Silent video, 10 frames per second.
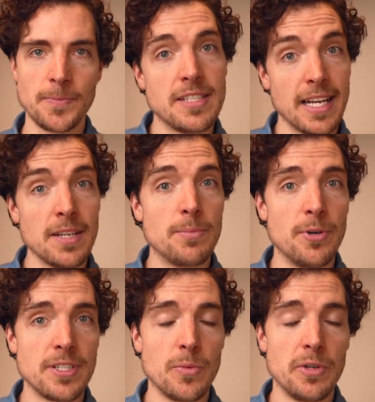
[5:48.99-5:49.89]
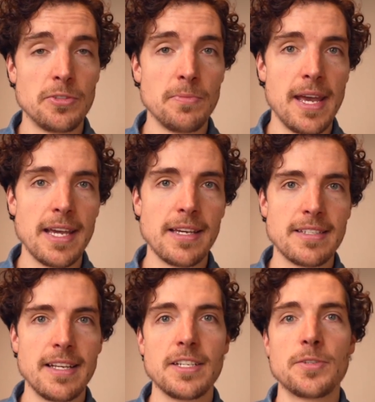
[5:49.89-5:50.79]
Second point I want to make
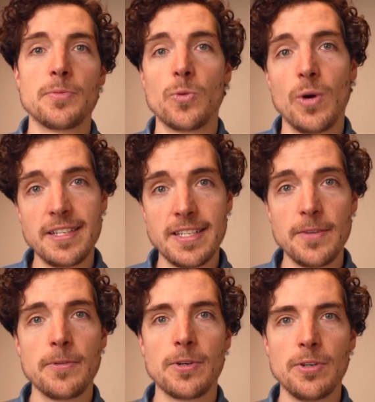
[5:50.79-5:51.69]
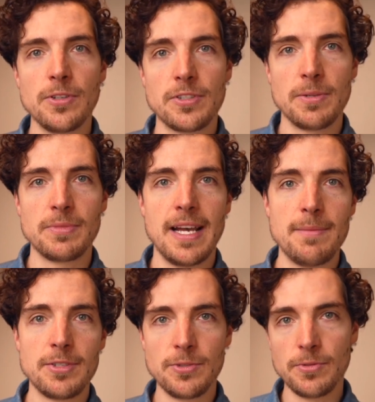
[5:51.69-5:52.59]
is that it's quite difficult
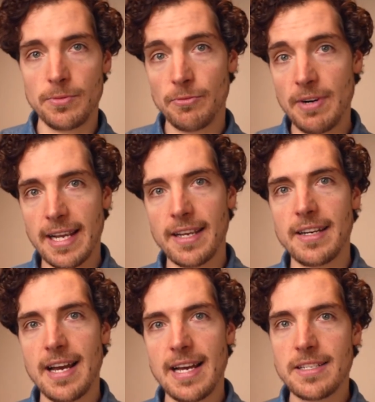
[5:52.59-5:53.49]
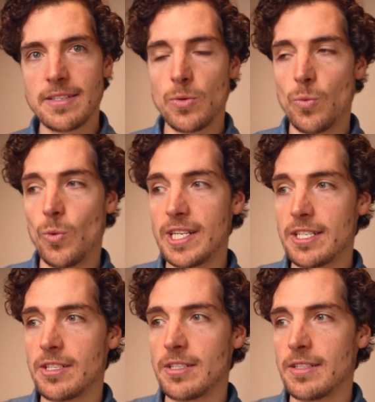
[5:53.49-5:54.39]
sometimes to recognize
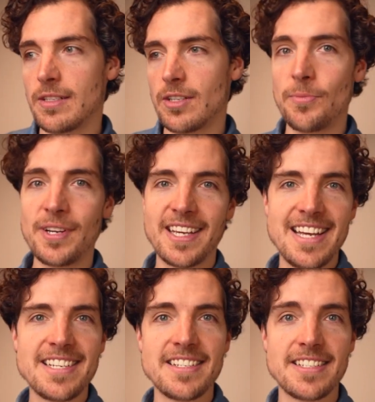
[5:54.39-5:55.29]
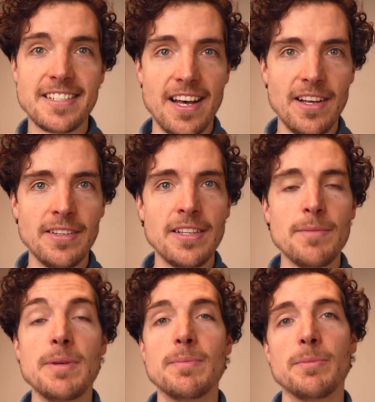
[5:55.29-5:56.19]
which communication style
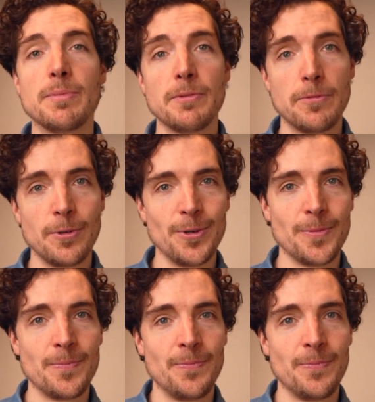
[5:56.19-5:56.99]
people prefer.